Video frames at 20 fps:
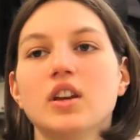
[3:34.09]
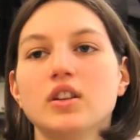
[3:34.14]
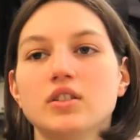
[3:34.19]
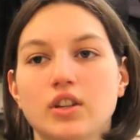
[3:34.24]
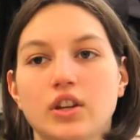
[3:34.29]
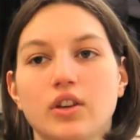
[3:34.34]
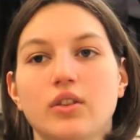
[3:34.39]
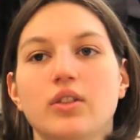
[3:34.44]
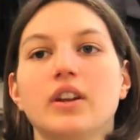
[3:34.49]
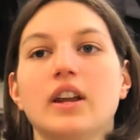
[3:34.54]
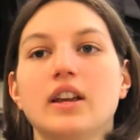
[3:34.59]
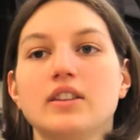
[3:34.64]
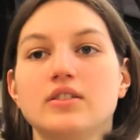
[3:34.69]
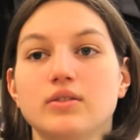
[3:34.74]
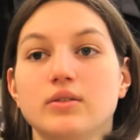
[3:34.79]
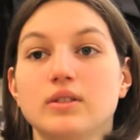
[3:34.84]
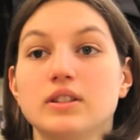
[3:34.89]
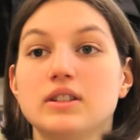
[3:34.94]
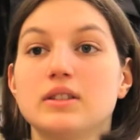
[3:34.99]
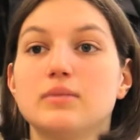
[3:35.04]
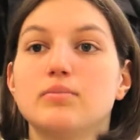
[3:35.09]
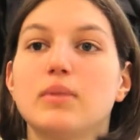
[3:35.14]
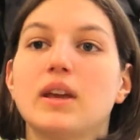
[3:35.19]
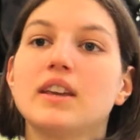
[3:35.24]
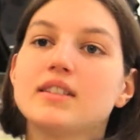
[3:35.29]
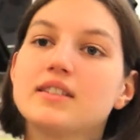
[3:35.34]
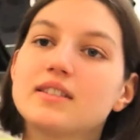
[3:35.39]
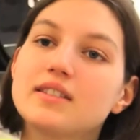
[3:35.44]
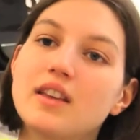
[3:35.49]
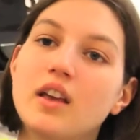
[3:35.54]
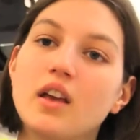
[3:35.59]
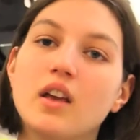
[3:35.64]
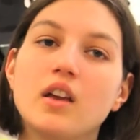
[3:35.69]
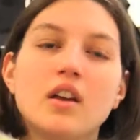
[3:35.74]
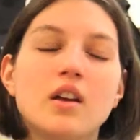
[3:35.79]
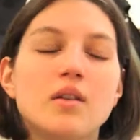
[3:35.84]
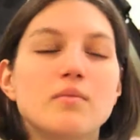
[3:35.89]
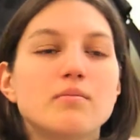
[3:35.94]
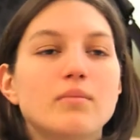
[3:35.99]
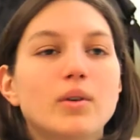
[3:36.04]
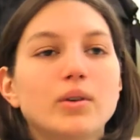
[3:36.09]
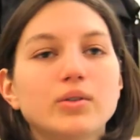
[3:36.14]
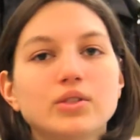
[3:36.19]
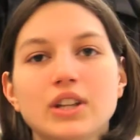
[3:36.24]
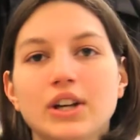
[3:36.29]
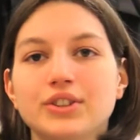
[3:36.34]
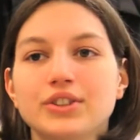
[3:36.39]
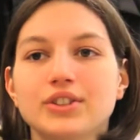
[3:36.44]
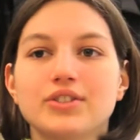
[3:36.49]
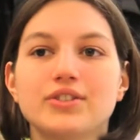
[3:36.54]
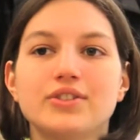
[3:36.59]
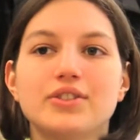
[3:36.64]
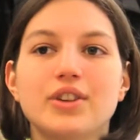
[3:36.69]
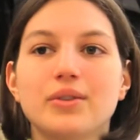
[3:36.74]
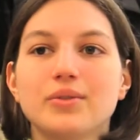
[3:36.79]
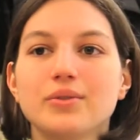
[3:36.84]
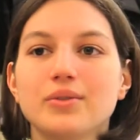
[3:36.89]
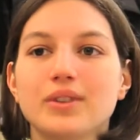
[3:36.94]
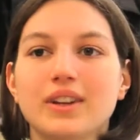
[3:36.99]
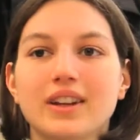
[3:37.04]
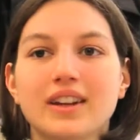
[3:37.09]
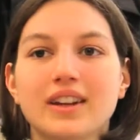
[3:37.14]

to euthanize due to space. Most shelters don't